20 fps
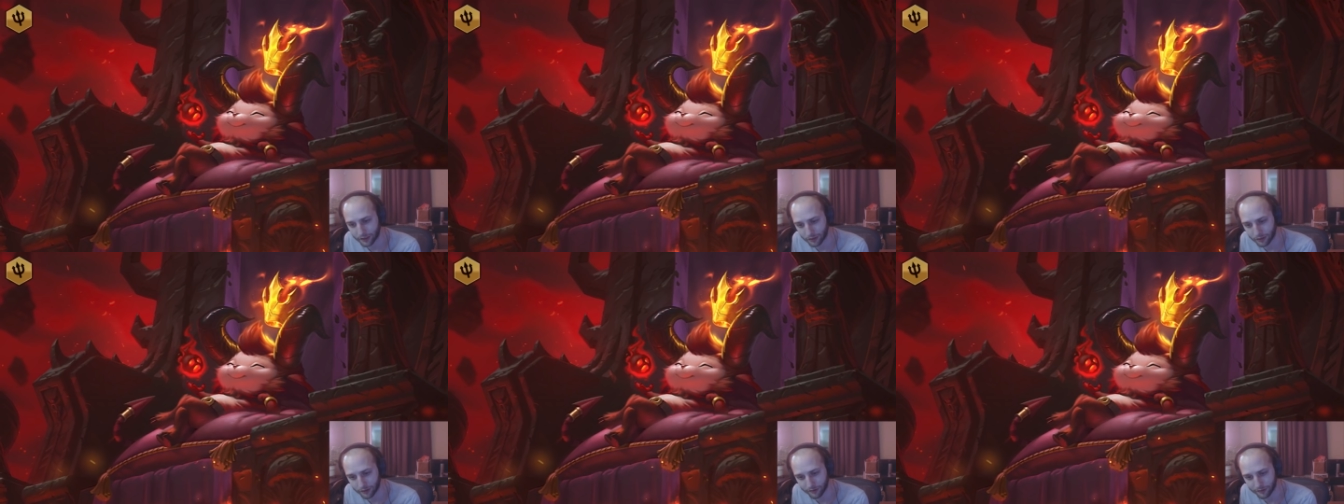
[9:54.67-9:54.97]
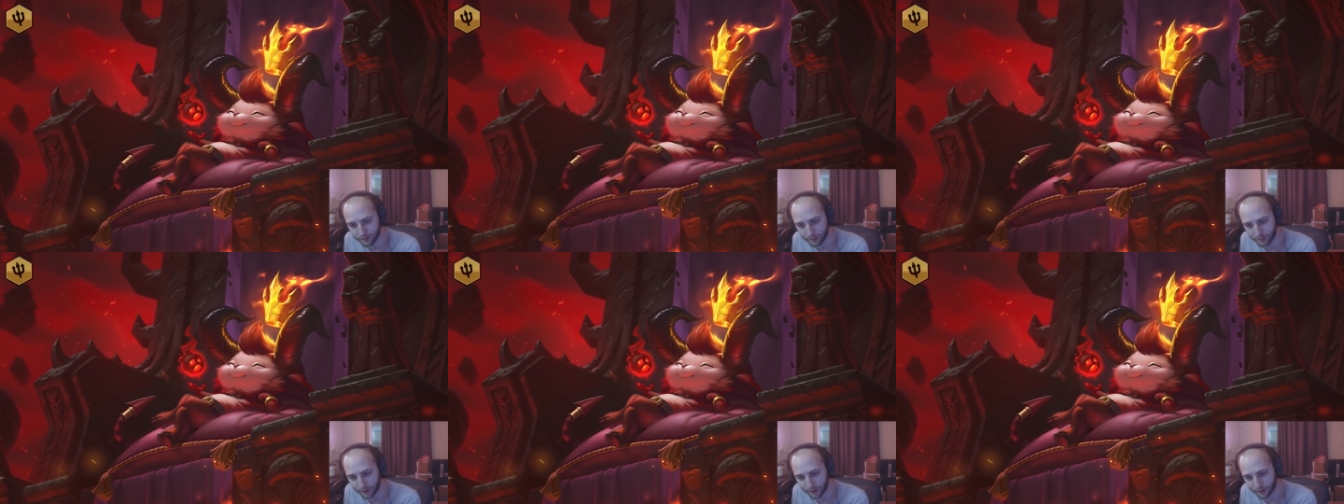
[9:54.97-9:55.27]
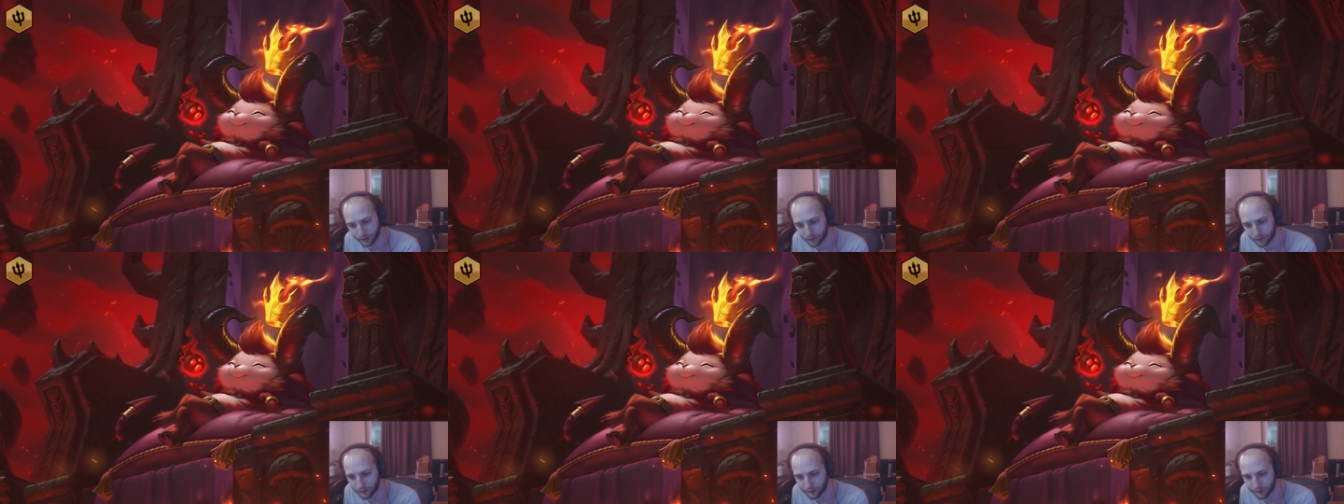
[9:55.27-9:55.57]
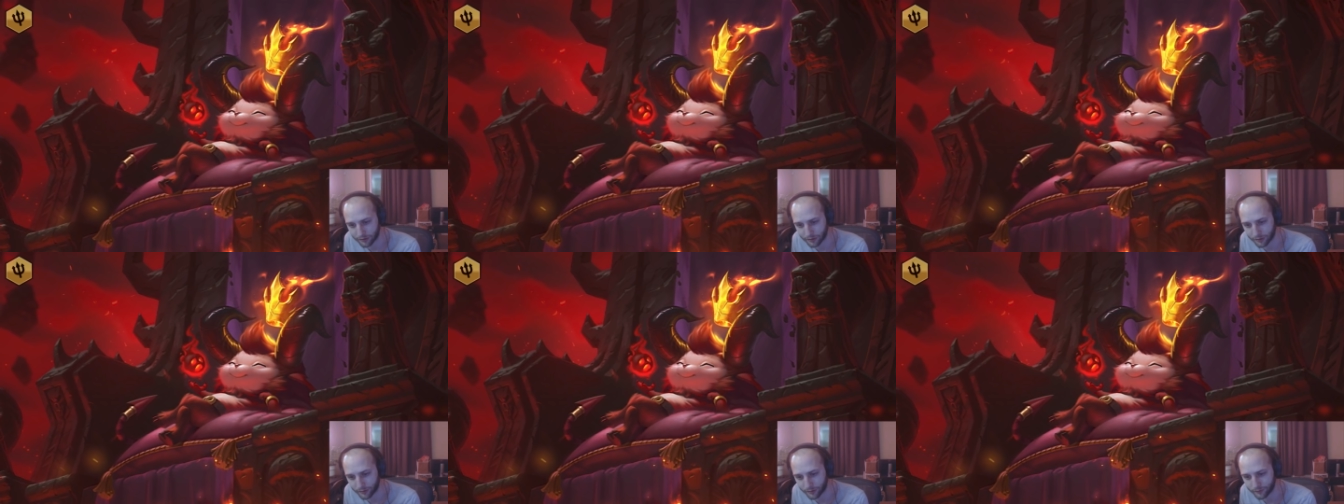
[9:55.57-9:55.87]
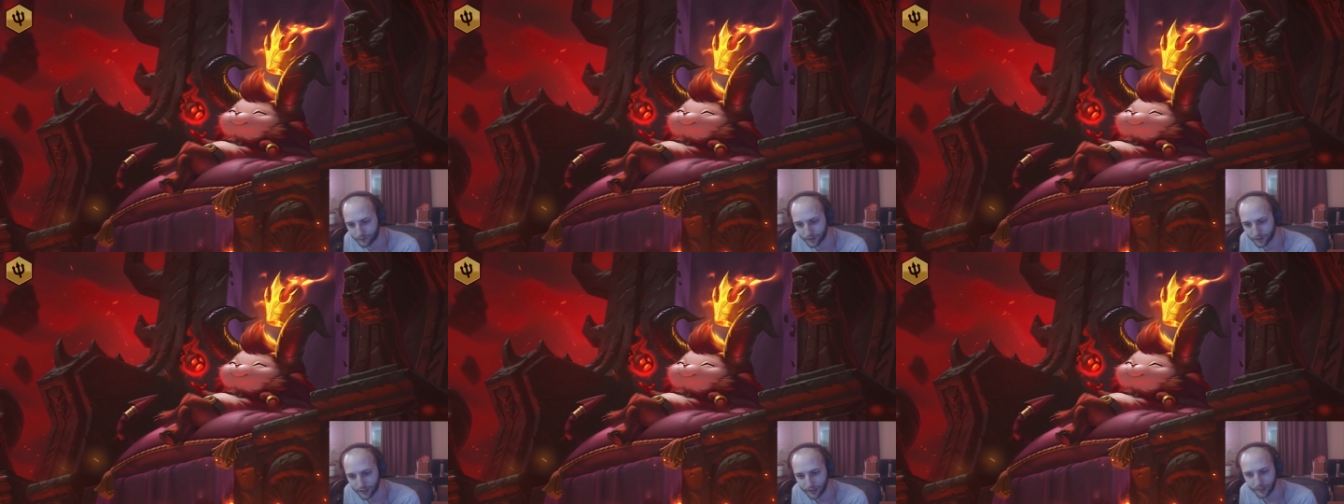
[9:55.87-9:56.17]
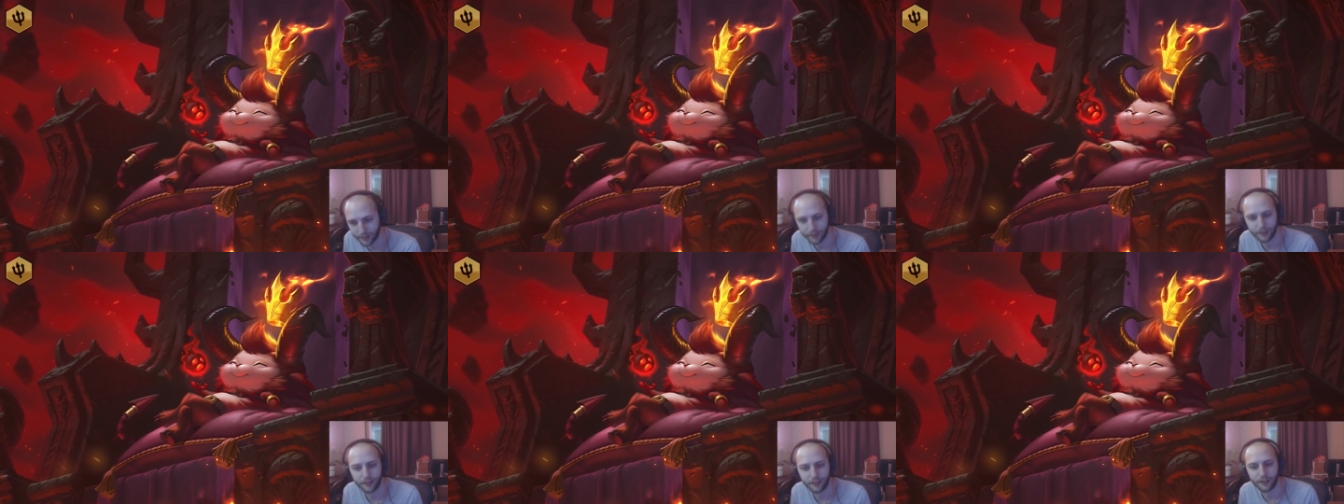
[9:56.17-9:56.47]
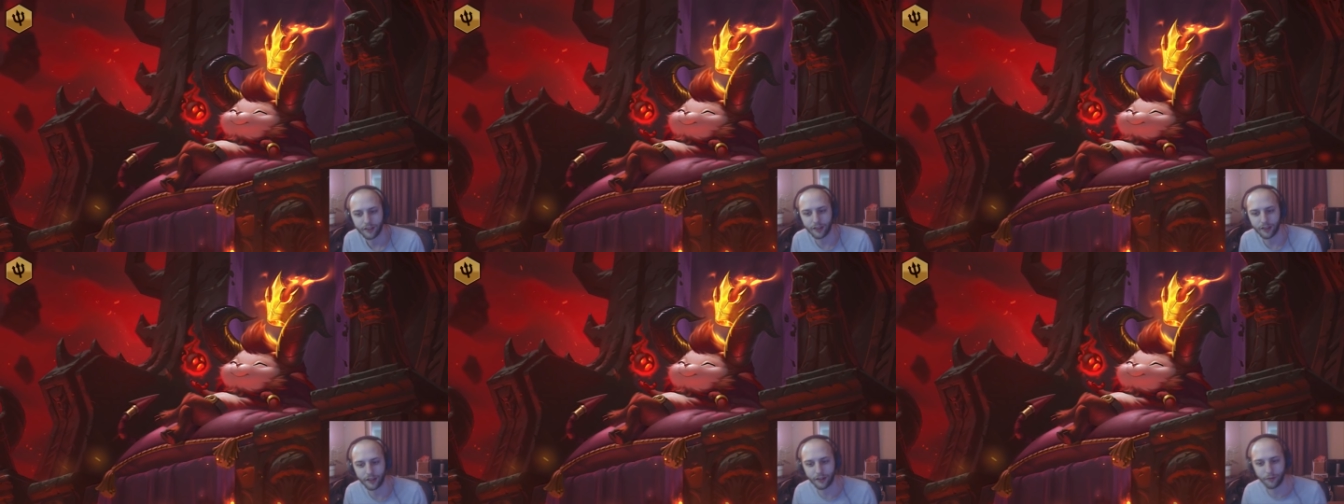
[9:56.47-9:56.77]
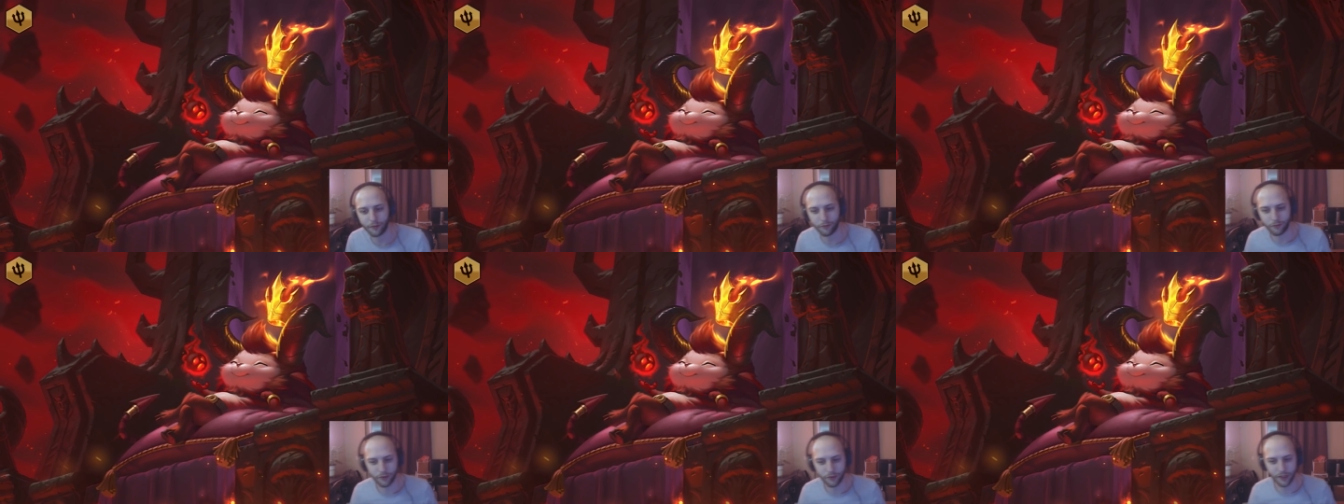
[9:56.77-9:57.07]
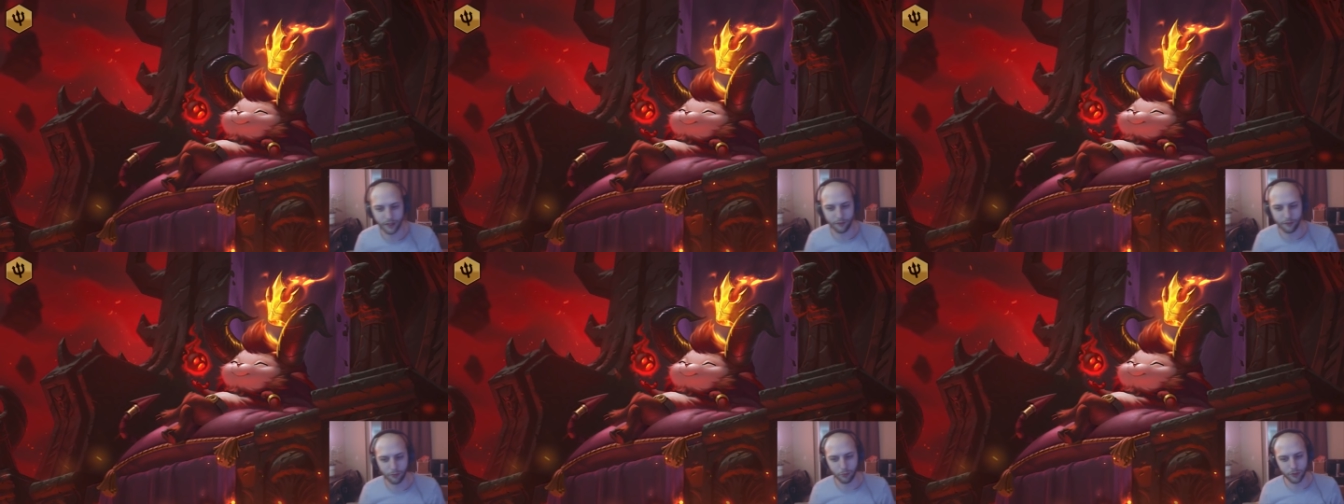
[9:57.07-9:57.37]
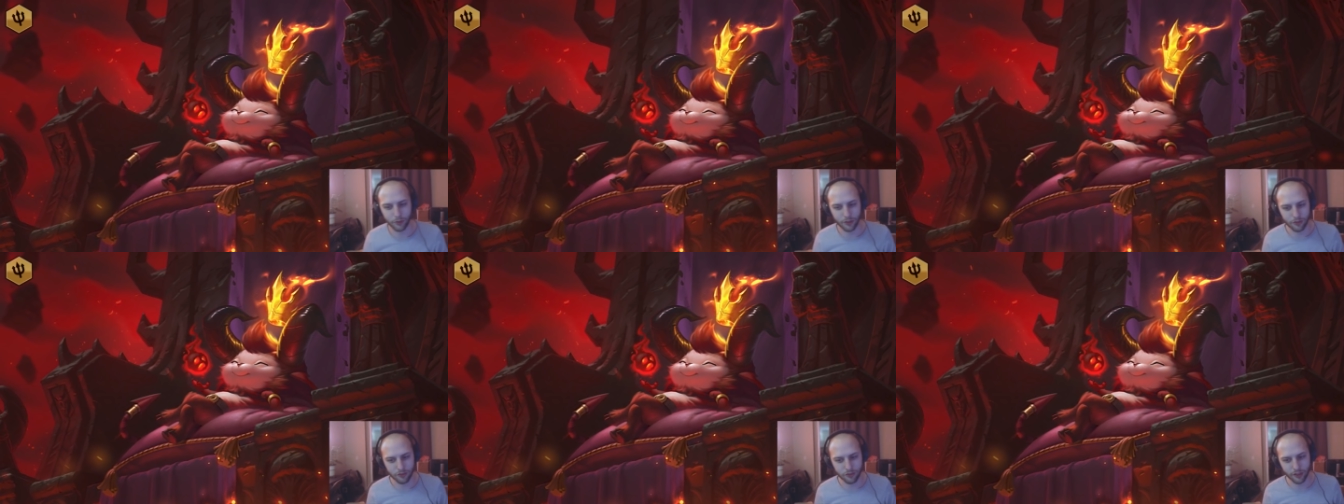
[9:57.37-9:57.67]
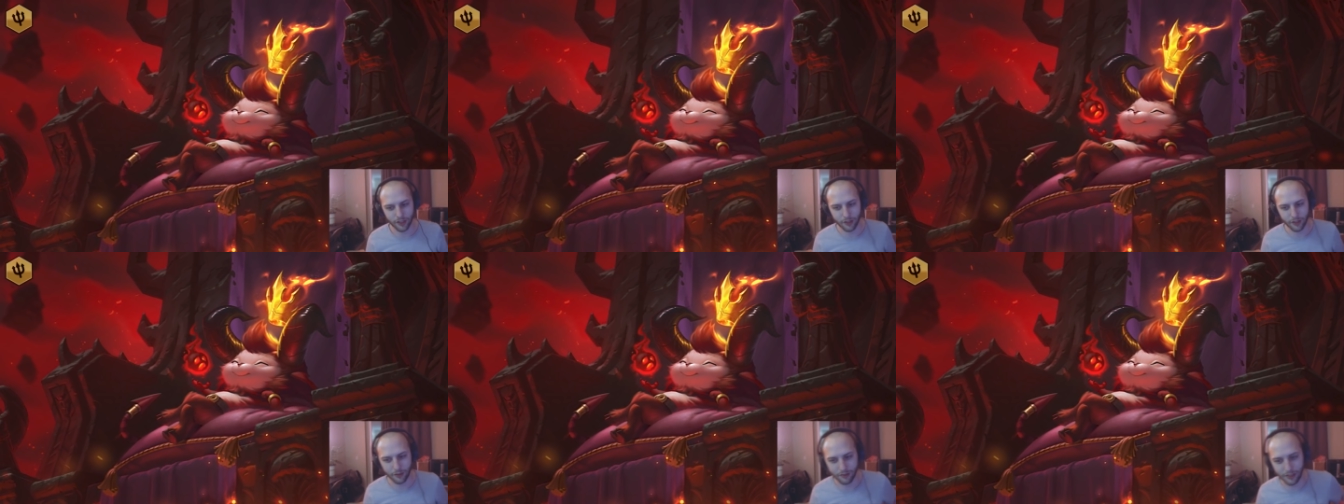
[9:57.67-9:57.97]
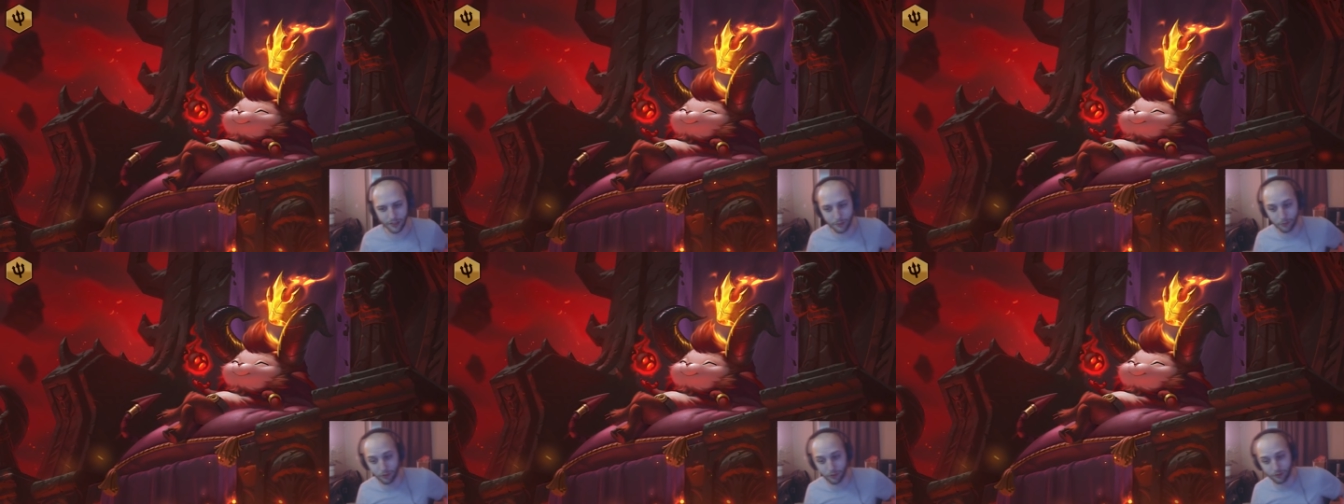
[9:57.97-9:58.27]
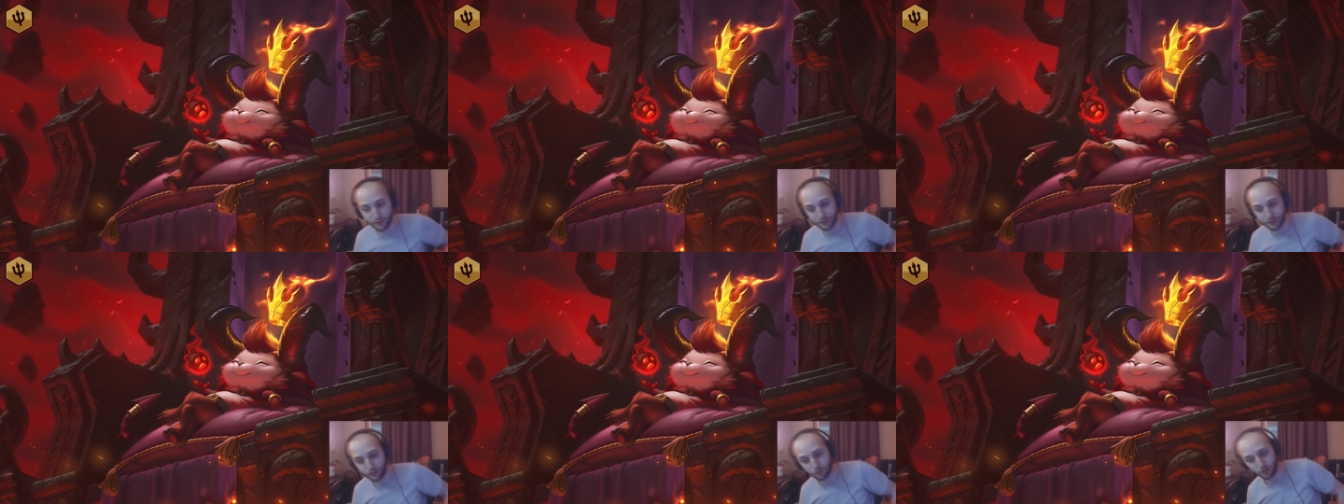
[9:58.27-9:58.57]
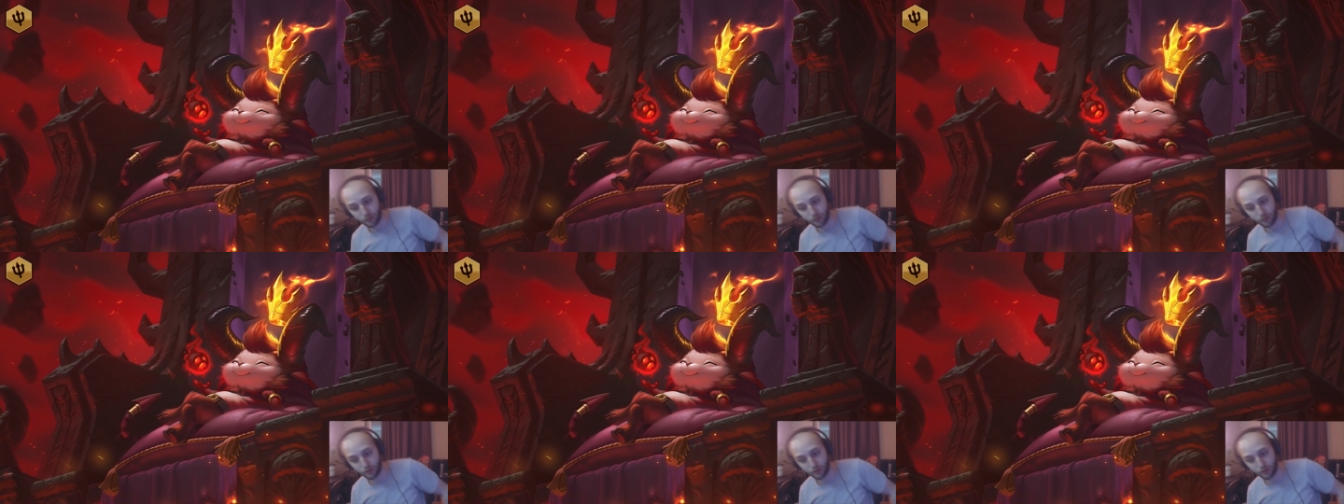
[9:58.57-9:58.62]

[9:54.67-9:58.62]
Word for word: cost you health. So uh, kind of a weird trait. Teemo is ex